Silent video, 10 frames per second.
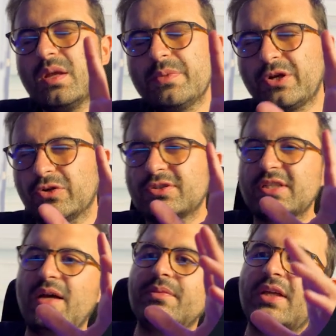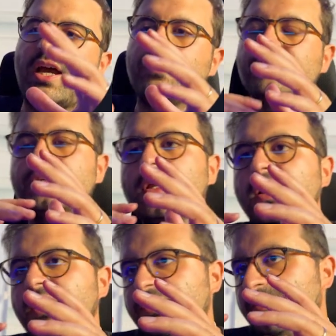because sometimes
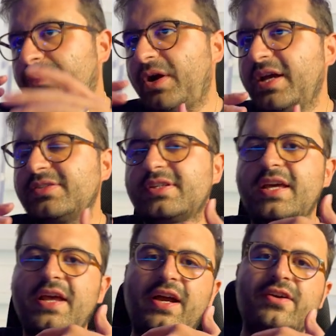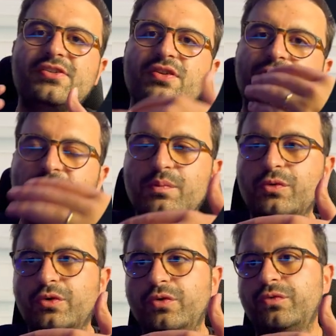the price can aggressively
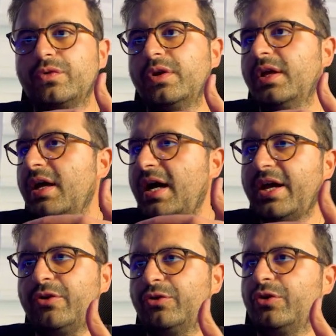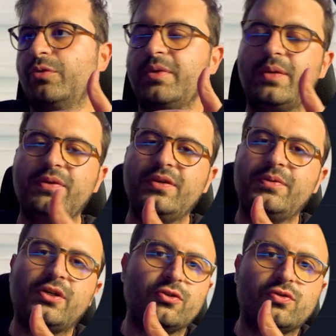move I don't know maybe
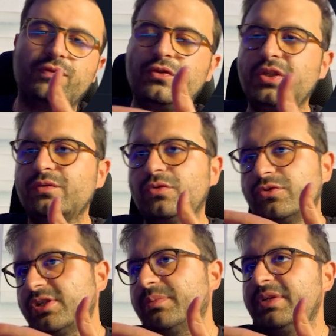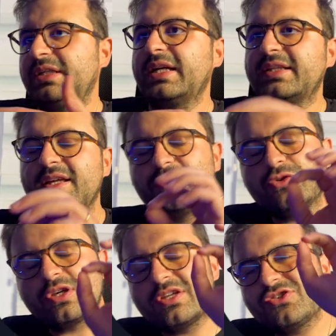because of the news or something like that you
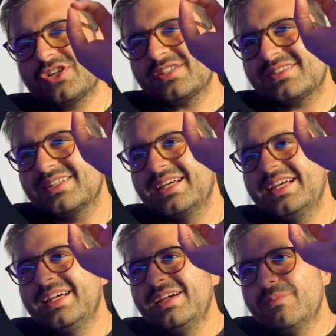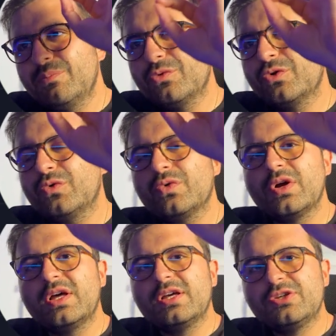can just move
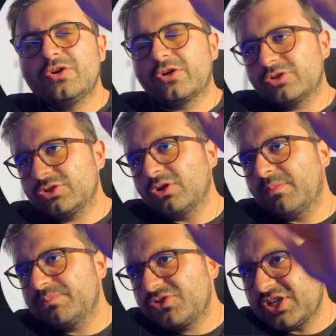your stop